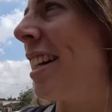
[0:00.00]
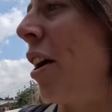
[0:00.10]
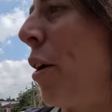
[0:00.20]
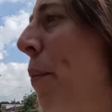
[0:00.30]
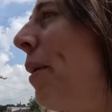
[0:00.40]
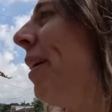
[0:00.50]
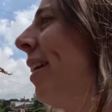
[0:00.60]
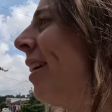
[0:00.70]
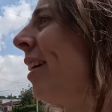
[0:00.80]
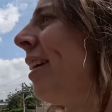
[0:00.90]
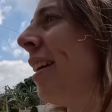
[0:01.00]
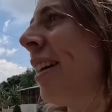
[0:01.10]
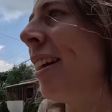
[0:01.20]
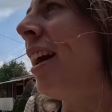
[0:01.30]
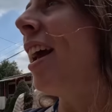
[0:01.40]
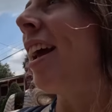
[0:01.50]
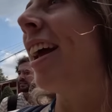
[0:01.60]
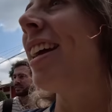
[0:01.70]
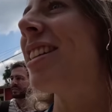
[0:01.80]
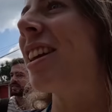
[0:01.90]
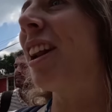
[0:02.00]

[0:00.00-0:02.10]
Is it open? It's